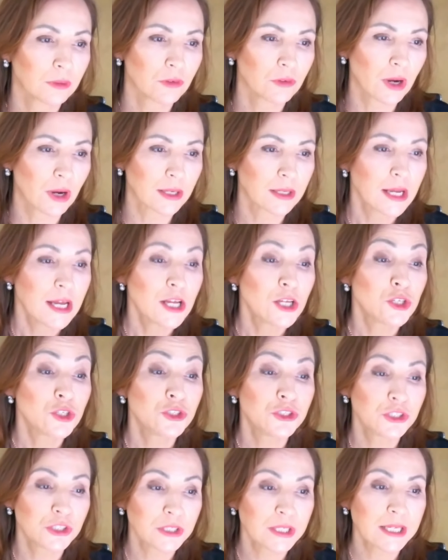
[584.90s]
Right.
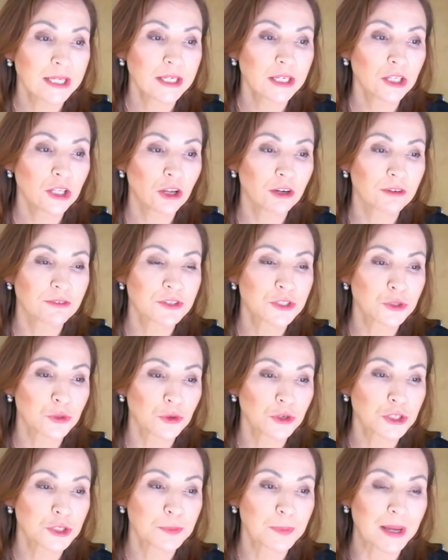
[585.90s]
Do you need a lot of
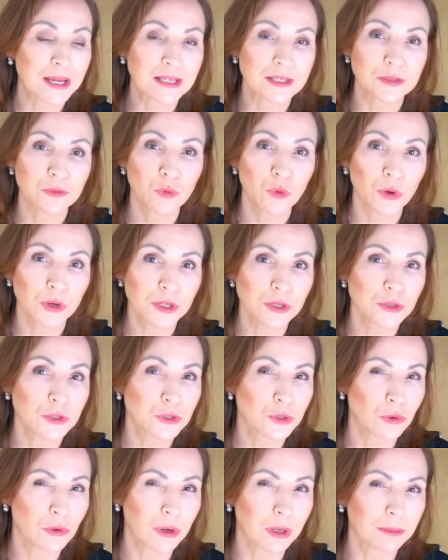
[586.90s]
storage space? What are you
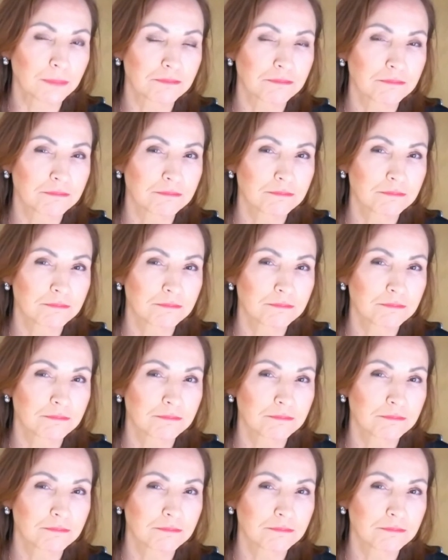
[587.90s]
storing?